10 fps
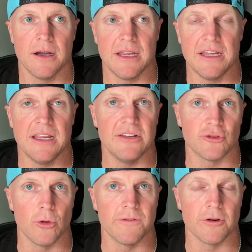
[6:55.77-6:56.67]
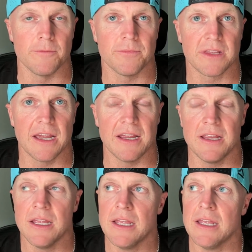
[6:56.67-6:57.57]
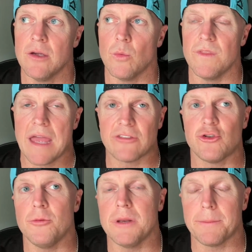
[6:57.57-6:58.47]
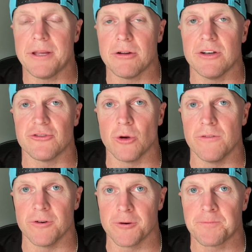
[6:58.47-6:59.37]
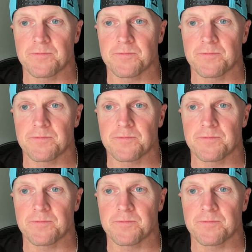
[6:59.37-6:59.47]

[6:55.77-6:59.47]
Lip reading: is over. Okay. When that 2-minute period is over,